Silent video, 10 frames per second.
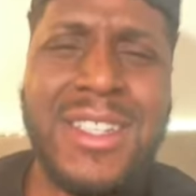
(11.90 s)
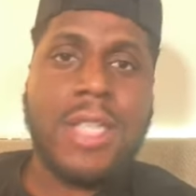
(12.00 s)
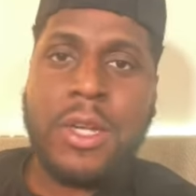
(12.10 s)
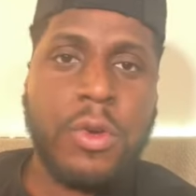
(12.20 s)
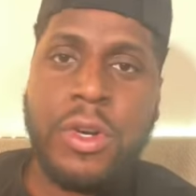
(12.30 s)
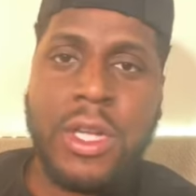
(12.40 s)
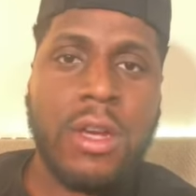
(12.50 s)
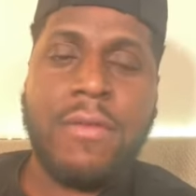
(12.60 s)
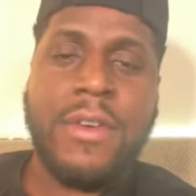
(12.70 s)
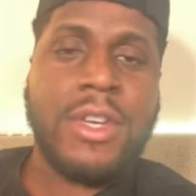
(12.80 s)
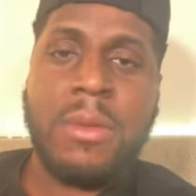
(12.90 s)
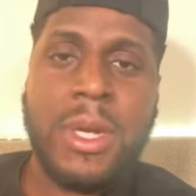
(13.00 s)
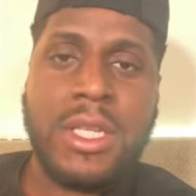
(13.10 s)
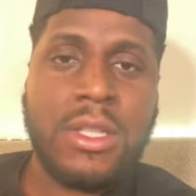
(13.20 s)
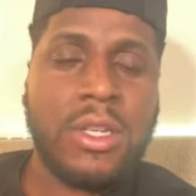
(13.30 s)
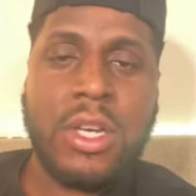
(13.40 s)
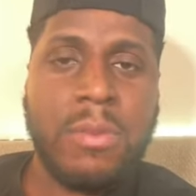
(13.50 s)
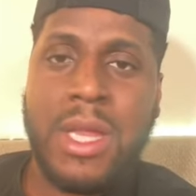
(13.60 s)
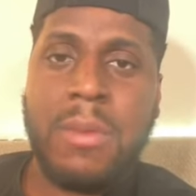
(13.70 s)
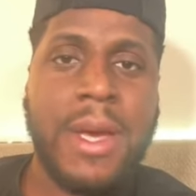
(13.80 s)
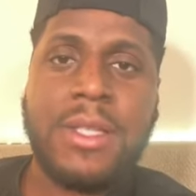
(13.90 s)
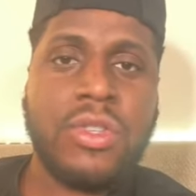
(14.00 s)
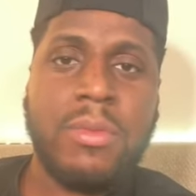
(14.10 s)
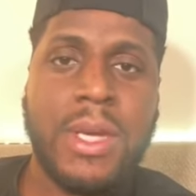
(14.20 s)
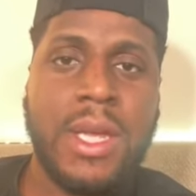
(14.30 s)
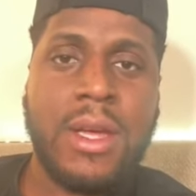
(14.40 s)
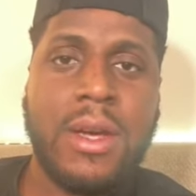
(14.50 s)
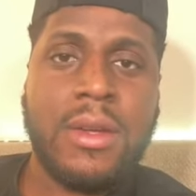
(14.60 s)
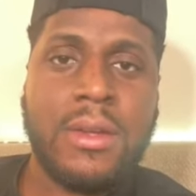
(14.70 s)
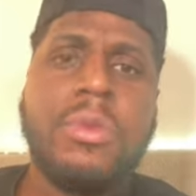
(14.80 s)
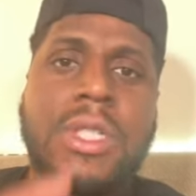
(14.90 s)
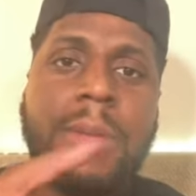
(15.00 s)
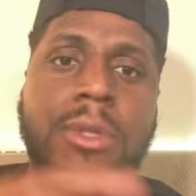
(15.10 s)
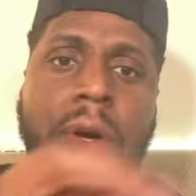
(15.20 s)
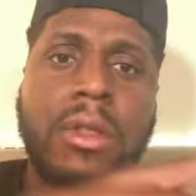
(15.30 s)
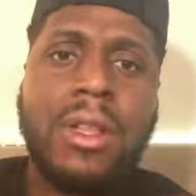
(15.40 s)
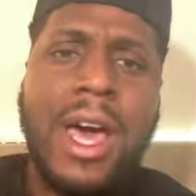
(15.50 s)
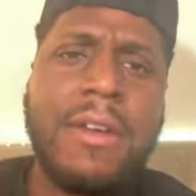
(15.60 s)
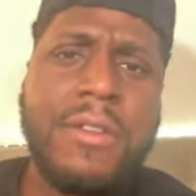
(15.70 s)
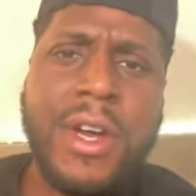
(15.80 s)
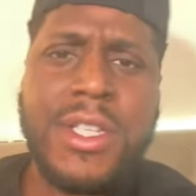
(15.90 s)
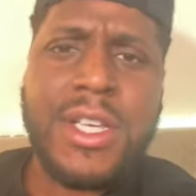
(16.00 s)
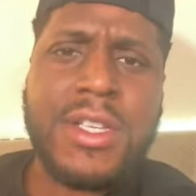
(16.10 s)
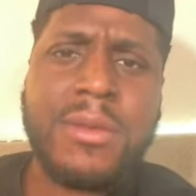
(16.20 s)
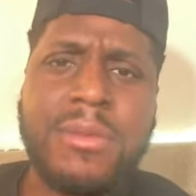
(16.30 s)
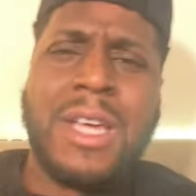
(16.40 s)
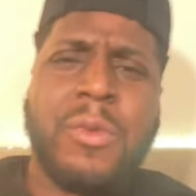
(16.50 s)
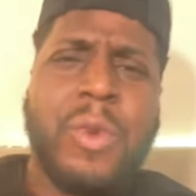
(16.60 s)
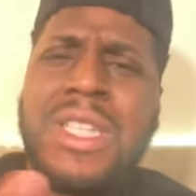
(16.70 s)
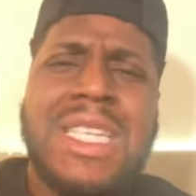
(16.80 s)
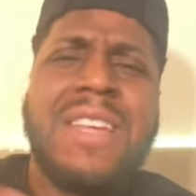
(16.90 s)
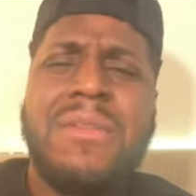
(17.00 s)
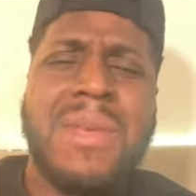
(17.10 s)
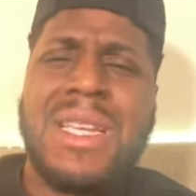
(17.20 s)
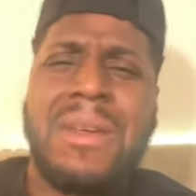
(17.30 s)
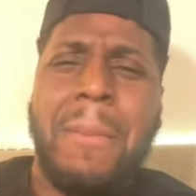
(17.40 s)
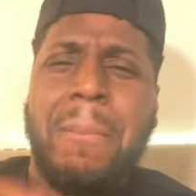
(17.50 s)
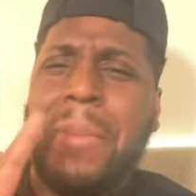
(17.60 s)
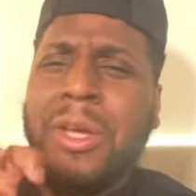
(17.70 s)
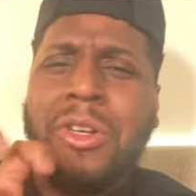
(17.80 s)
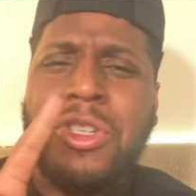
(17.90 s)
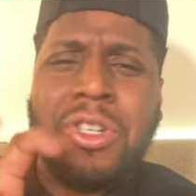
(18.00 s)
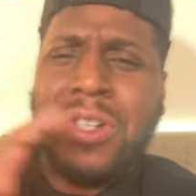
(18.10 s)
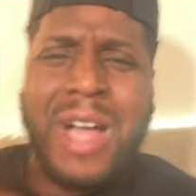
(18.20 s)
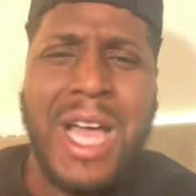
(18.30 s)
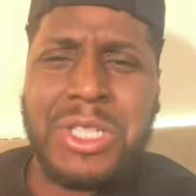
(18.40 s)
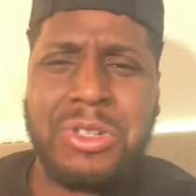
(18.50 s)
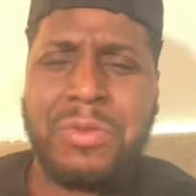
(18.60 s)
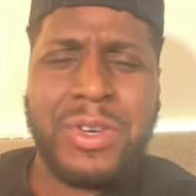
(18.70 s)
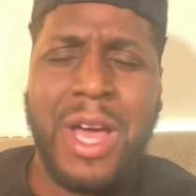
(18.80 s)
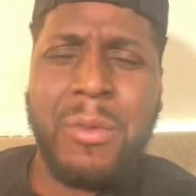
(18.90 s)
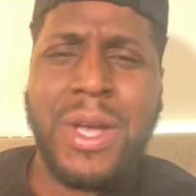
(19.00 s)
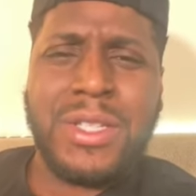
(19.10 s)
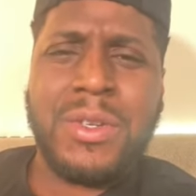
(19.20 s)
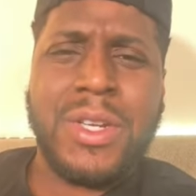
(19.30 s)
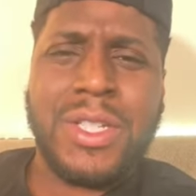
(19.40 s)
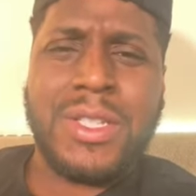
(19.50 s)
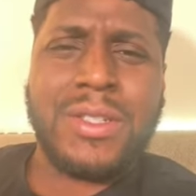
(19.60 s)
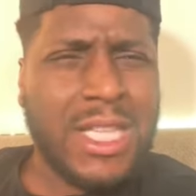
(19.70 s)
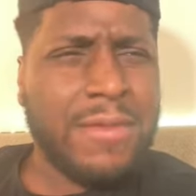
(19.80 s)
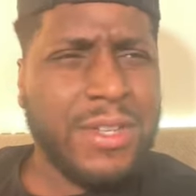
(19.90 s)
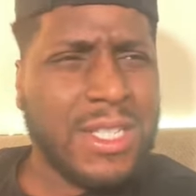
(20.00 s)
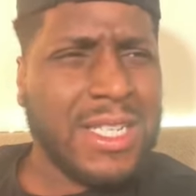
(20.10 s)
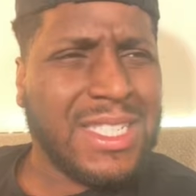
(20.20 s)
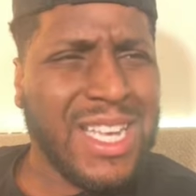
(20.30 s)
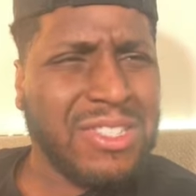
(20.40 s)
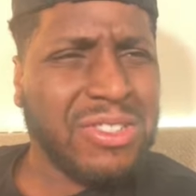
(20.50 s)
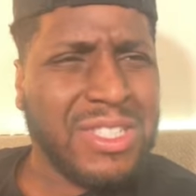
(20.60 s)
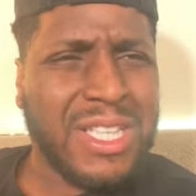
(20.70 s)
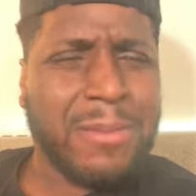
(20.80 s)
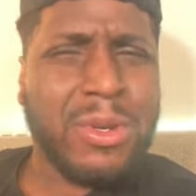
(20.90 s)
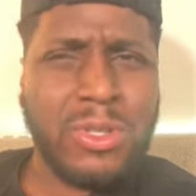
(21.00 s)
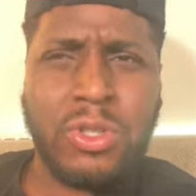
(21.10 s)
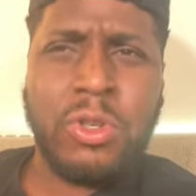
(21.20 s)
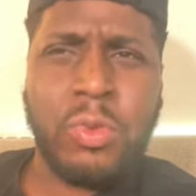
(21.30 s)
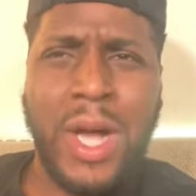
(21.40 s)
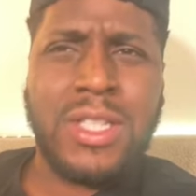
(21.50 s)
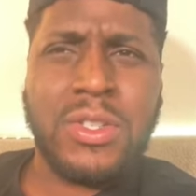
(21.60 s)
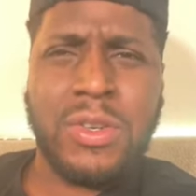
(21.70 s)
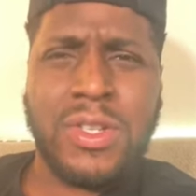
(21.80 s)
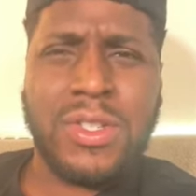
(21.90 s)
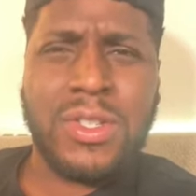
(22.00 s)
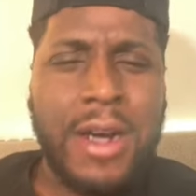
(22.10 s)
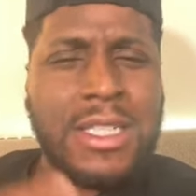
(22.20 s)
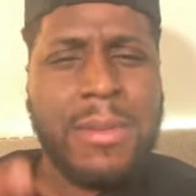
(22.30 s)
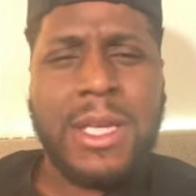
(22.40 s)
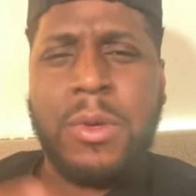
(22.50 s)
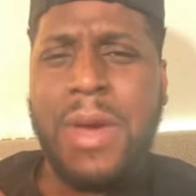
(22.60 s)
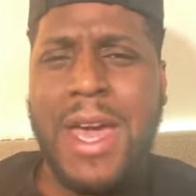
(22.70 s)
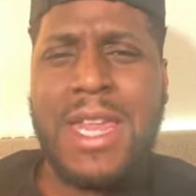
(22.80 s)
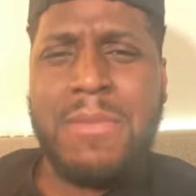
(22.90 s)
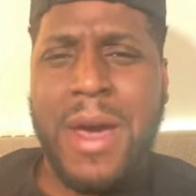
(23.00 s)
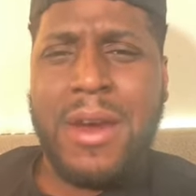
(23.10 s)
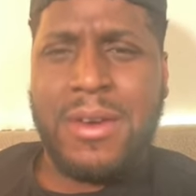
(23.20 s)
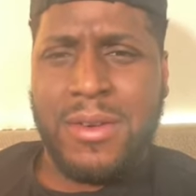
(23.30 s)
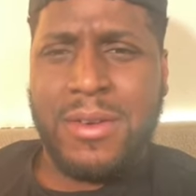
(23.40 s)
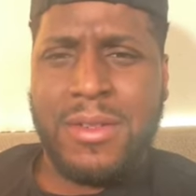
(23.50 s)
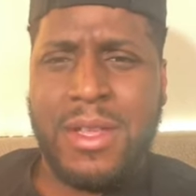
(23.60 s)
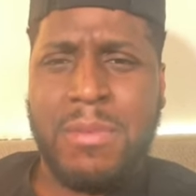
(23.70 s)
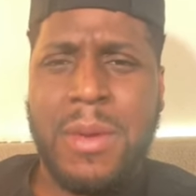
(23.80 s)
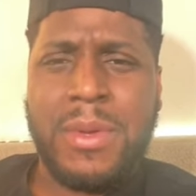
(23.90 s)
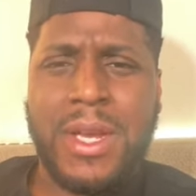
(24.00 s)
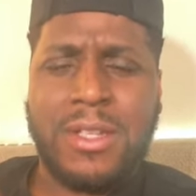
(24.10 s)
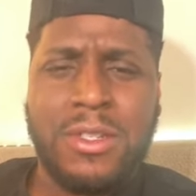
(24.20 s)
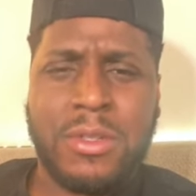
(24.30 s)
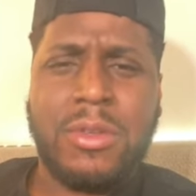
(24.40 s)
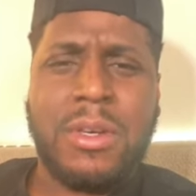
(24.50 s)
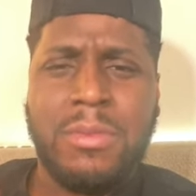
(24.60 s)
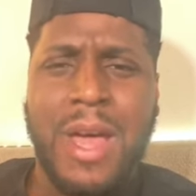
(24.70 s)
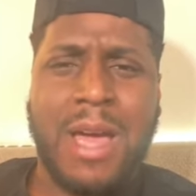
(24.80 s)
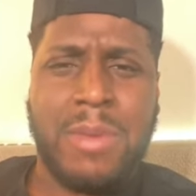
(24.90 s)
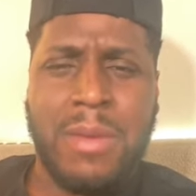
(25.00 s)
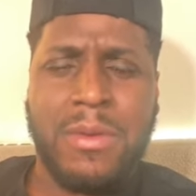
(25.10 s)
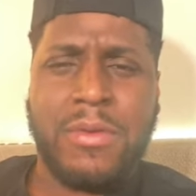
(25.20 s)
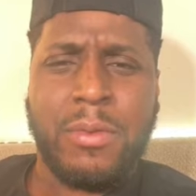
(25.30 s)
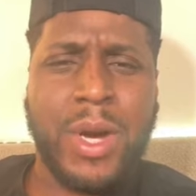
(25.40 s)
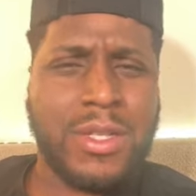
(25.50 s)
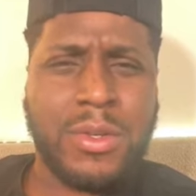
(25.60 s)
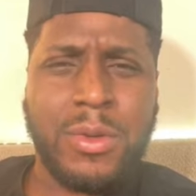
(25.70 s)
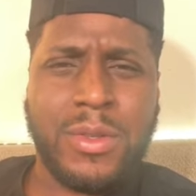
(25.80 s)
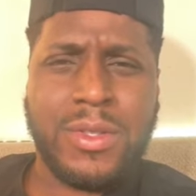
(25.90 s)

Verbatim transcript: Like, in order to get your 15 minutes and look good by the mainstream media, tiptoe the line of racism. What does it even mean to build your classroom for non white students? And if it's an intentional attempt to exclude white students, how does that make you any better than people that excluded black people from white schools?